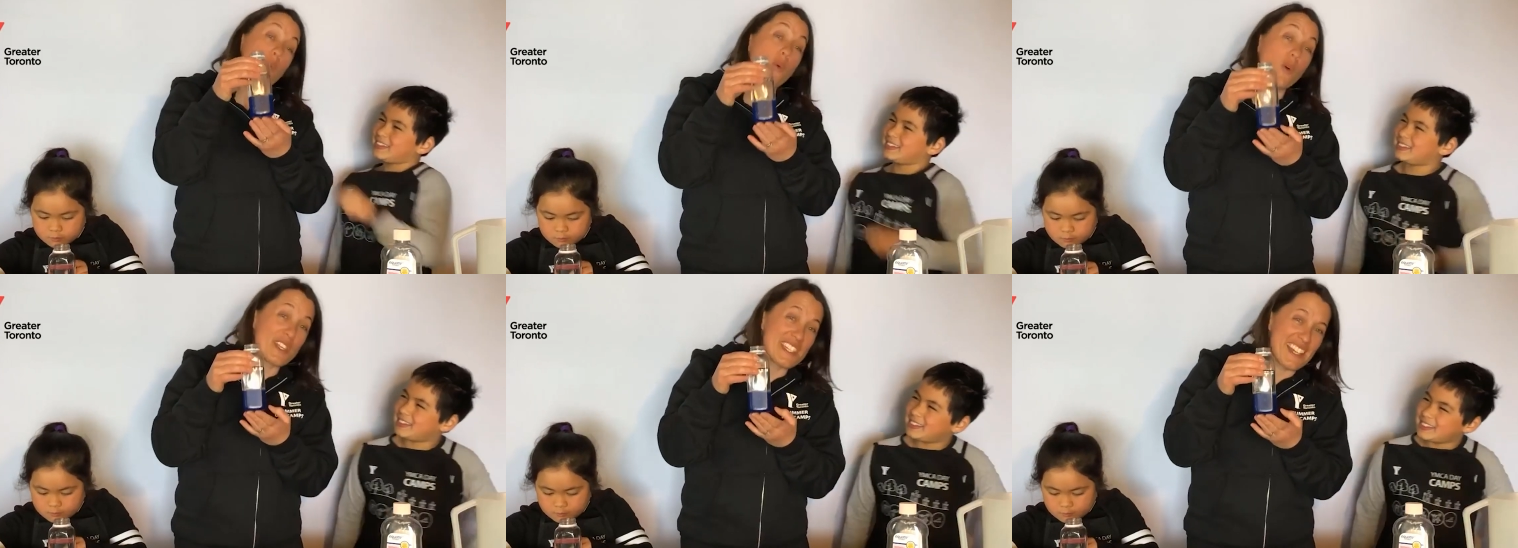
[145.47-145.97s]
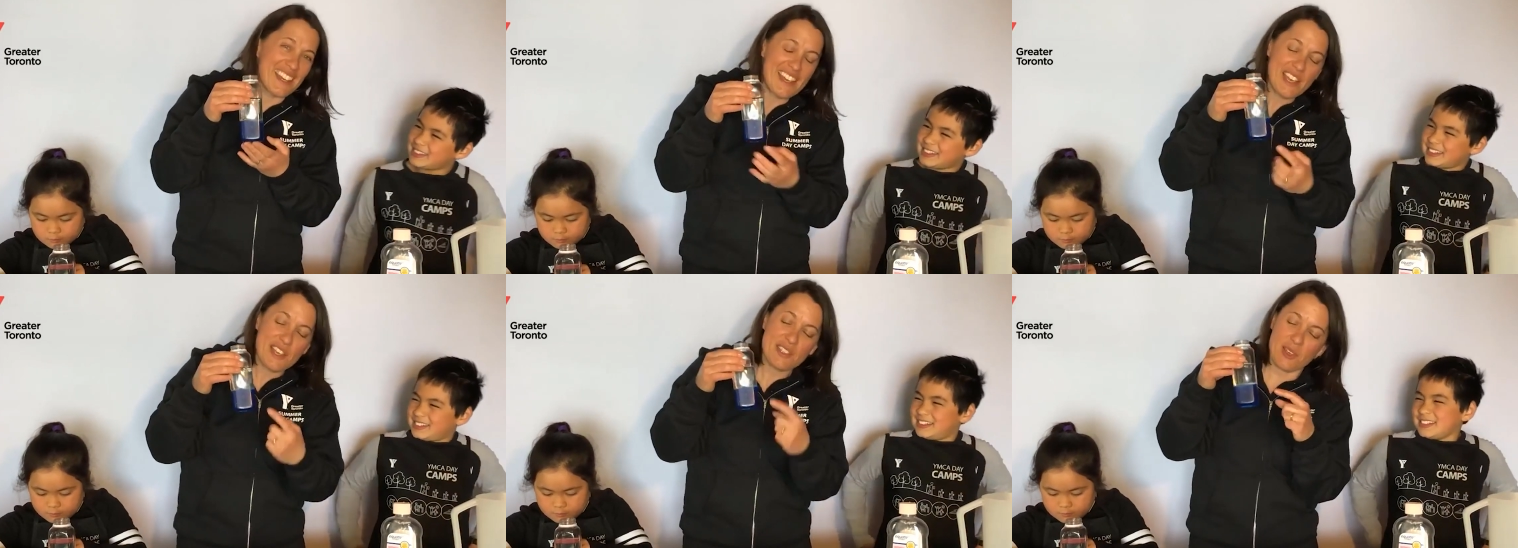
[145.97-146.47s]
Speaker 1: the water.
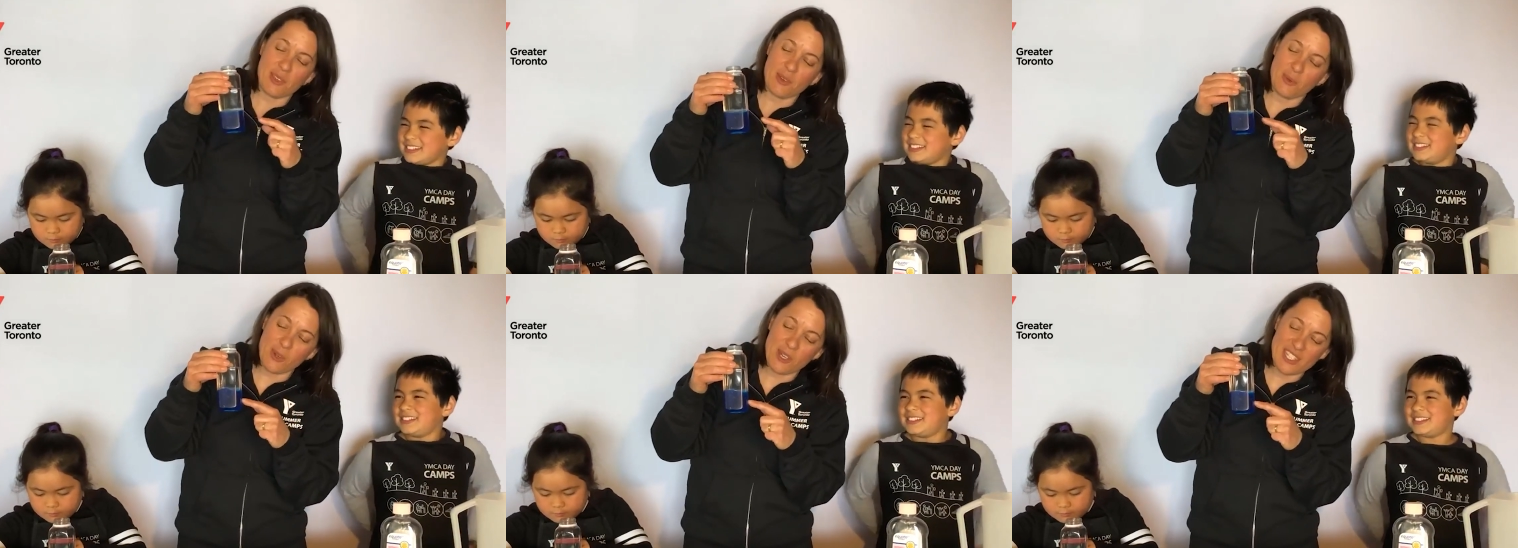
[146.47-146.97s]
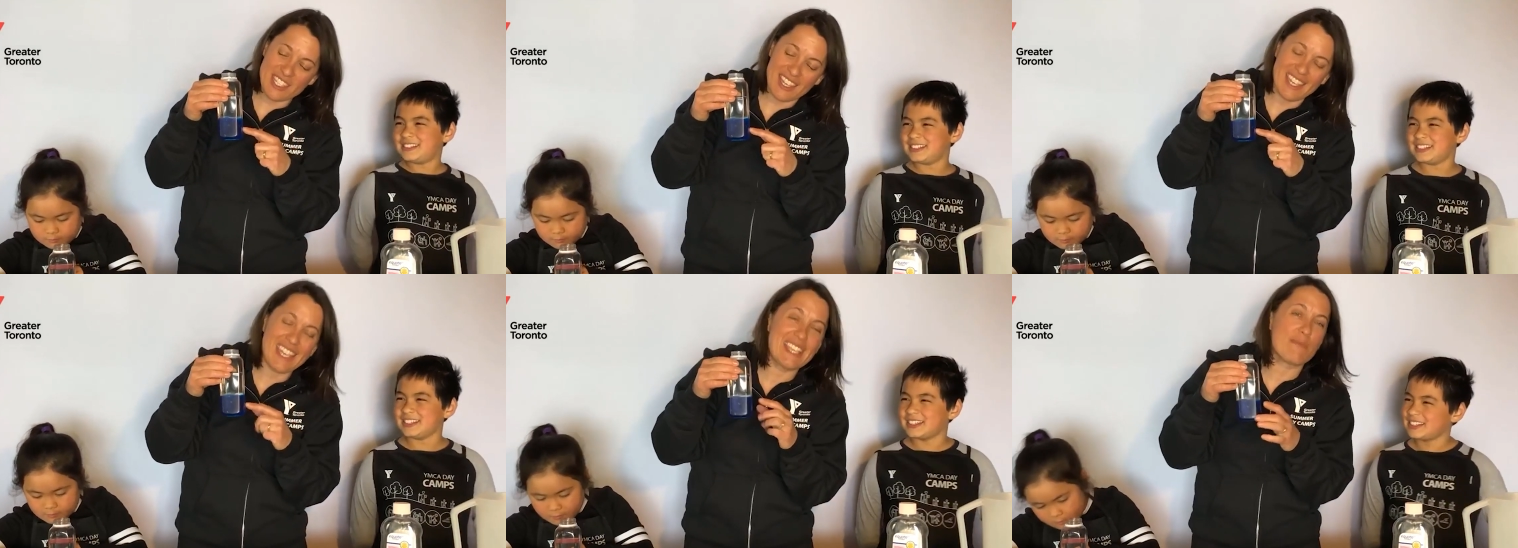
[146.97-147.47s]
So the water
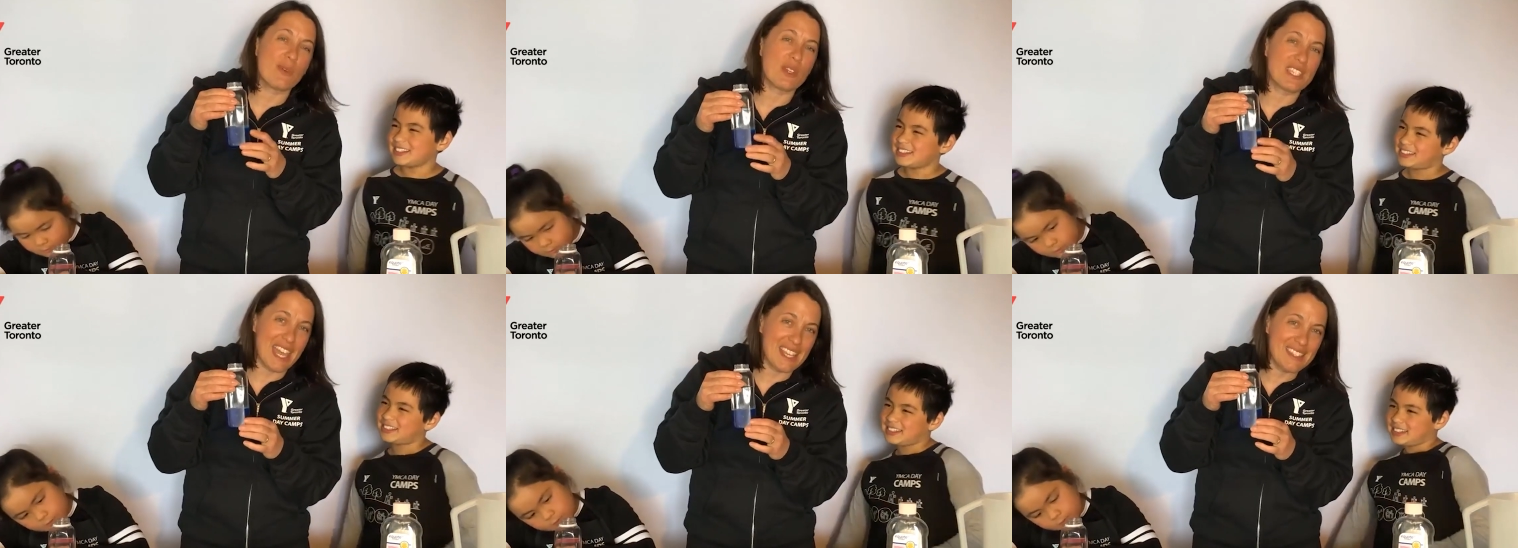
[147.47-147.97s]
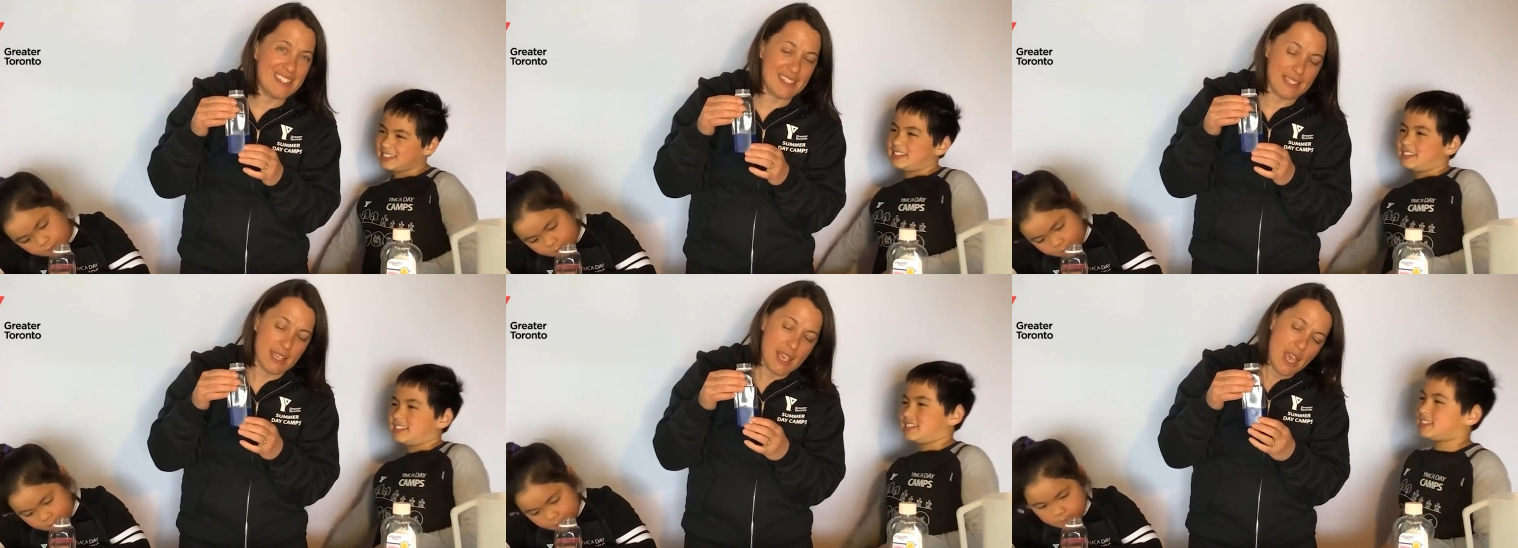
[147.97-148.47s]
is more
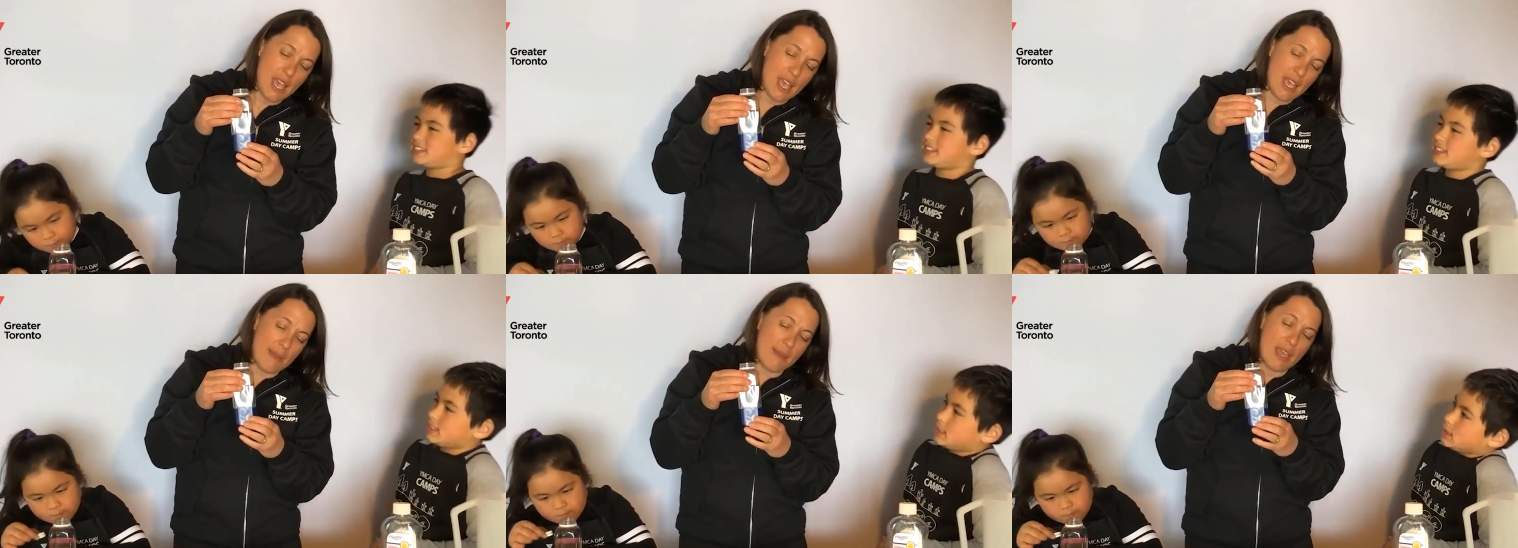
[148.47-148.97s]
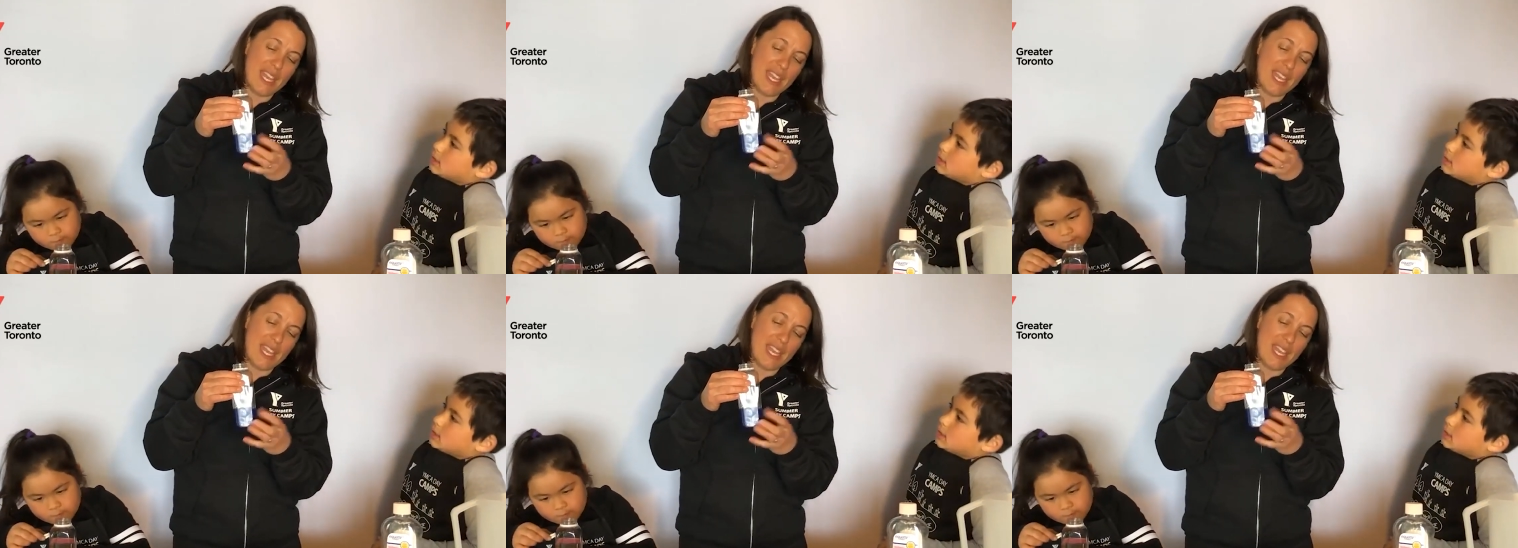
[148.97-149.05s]
dense. Um,